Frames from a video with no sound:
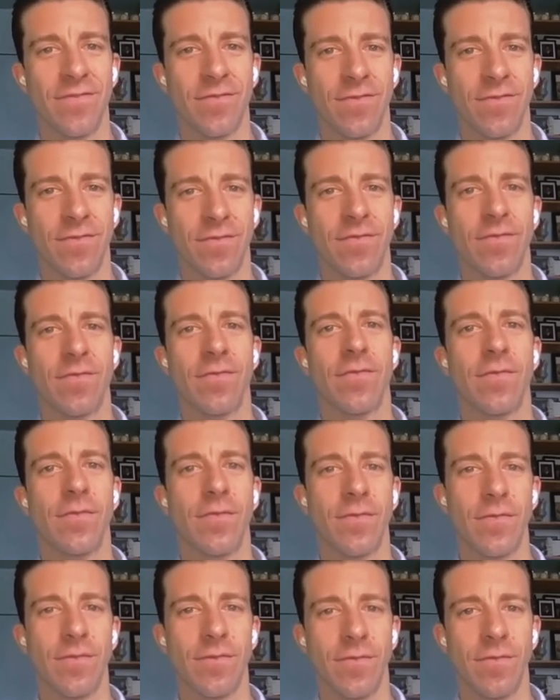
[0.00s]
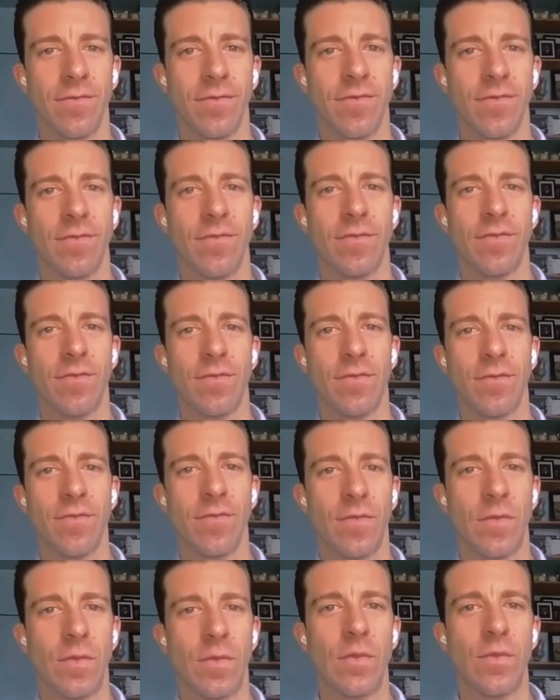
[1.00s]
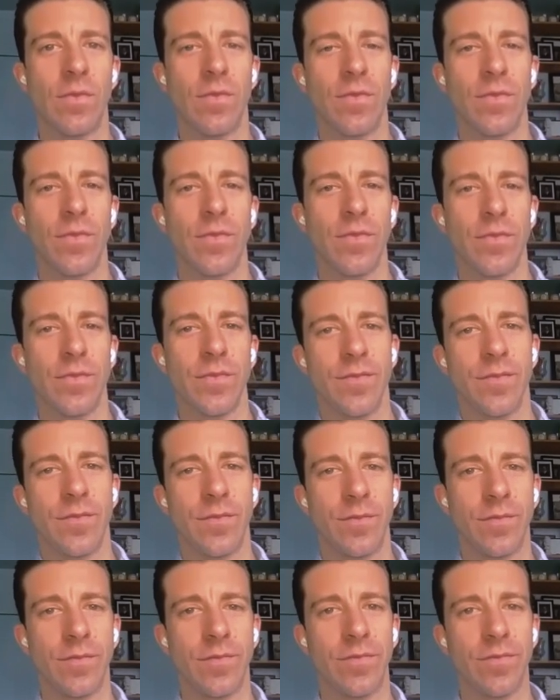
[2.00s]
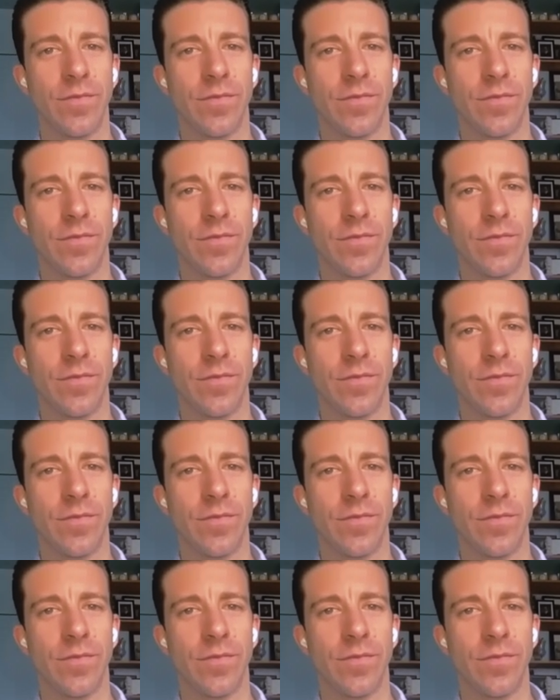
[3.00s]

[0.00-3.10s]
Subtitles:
No words are spoken by the person on screen.